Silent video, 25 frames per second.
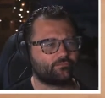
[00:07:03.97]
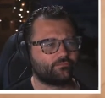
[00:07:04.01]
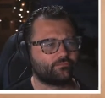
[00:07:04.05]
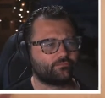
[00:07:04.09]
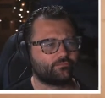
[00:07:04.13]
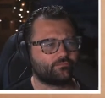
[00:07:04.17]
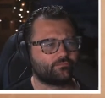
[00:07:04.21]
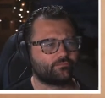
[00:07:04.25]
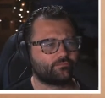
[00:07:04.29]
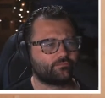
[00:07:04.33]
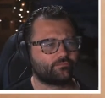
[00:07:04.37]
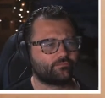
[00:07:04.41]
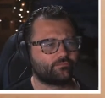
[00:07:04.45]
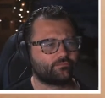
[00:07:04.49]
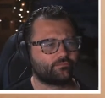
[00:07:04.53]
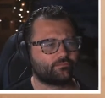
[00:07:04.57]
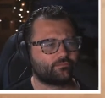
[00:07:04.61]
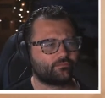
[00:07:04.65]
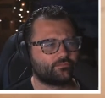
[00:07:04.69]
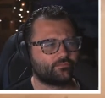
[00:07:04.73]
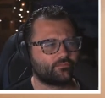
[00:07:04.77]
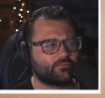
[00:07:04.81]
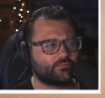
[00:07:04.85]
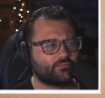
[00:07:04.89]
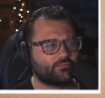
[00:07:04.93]

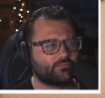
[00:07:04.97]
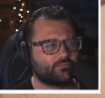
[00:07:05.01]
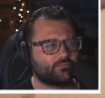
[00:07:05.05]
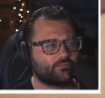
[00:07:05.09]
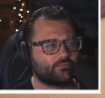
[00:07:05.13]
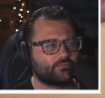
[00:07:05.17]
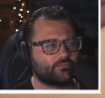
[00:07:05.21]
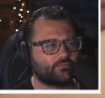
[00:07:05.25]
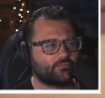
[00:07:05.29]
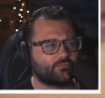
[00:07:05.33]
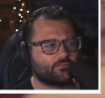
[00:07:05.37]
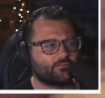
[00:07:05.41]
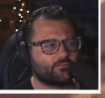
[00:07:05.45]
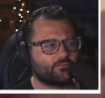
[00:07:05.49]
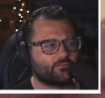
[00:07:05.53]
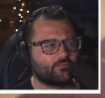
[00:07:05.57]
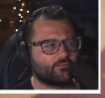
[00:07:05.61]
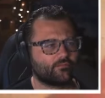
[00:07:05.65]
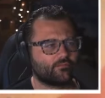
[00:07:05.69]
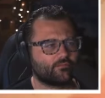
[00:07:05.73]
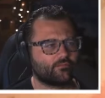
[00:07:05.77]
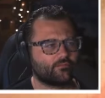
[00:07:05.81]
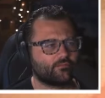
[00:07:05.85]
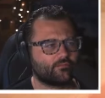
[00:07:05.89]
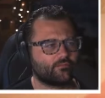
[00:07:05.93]

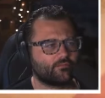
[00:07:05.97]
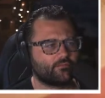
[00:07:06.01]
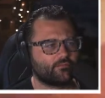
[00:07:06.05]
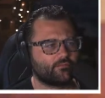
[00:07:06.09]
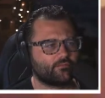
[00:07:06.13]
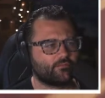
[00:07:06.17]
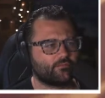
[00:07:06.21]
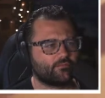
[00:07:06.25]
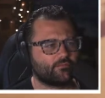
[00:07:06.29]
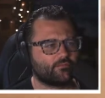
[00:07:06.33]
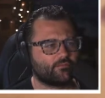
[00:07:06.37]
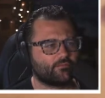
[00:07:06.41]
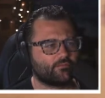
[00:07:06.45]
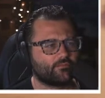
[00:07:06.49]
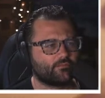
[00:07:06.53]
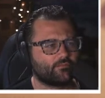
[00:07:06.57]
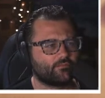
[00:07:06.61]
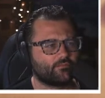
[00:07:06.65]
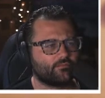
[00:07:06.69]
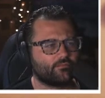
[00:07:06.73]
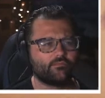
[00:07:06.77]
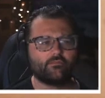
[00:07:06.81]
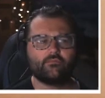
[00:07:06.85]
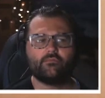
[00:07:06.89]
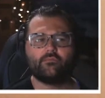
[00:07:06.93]

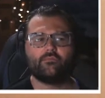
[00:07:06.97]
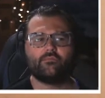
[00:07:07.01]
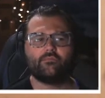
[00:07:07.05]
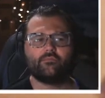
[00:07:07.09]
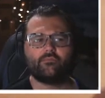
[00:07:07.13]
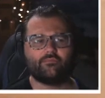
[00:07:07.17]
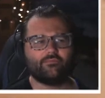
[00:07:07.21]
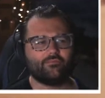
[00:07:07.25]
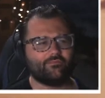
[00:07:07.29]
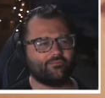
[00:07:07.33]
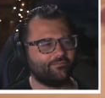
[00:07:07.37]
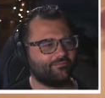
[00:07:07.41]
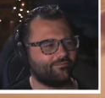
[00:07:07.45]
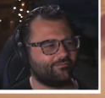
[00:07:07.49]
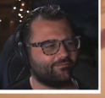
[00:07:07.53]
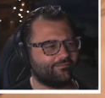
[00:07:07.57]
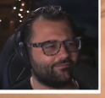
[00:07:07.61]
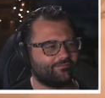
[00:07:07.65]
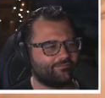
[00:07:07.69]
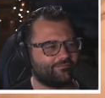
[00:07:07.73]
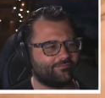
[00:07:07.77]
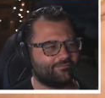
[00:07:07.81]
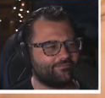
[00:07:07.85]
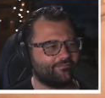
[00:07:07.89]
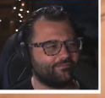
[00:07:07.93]

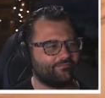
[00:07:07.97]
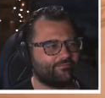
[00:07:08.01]
Nothing is said.